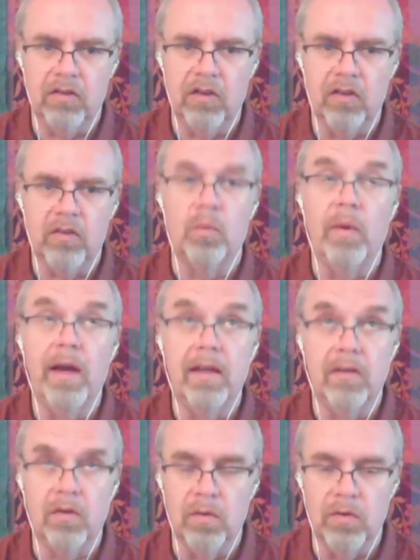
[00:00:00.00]
just
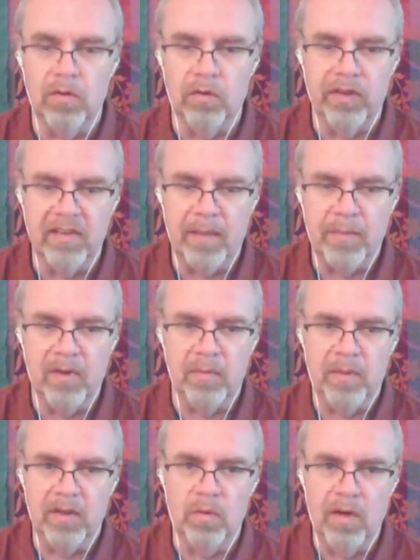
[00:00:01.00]
wait to, to things happen,
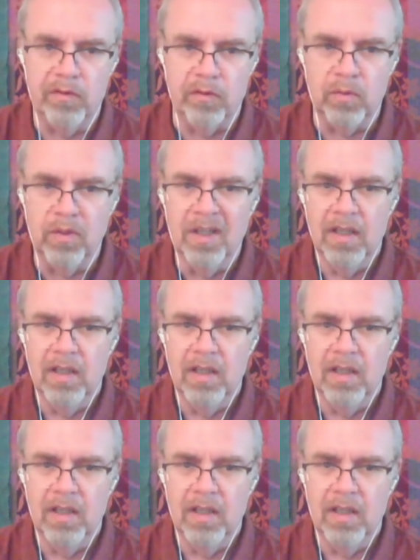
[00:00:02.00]
but you have to,